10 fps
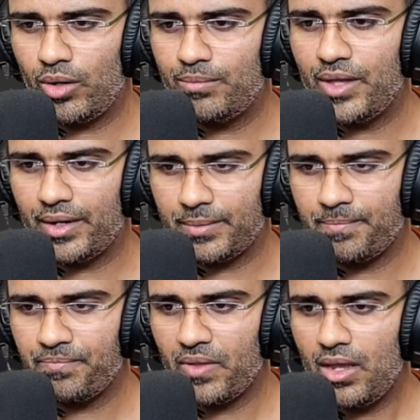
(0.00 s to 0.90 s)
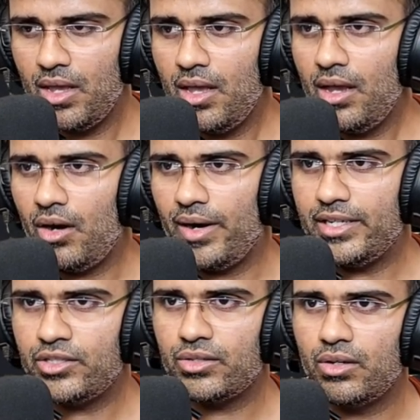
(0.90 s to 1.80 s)
there. All right,
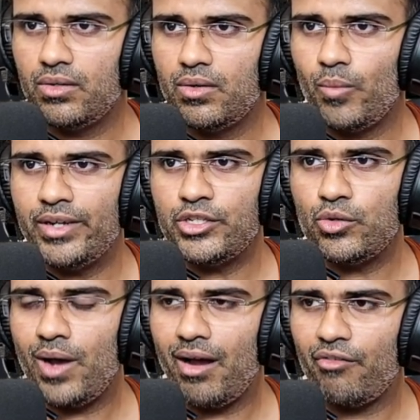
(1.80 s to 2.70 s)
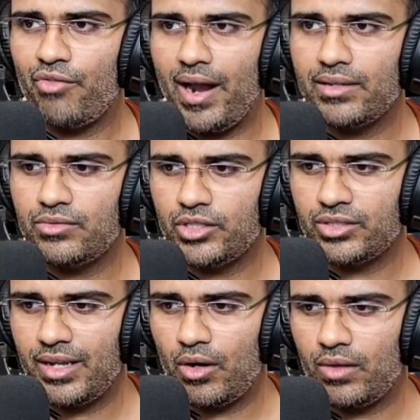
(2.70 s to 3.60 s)
so once you have that, just
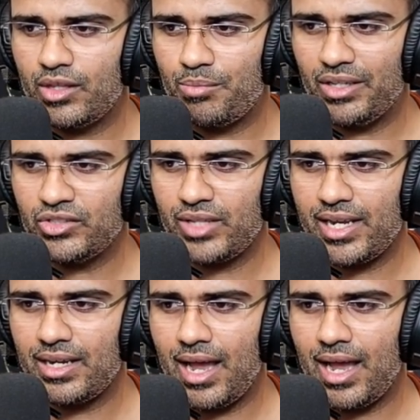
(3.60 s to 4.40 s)
click on the plus sign,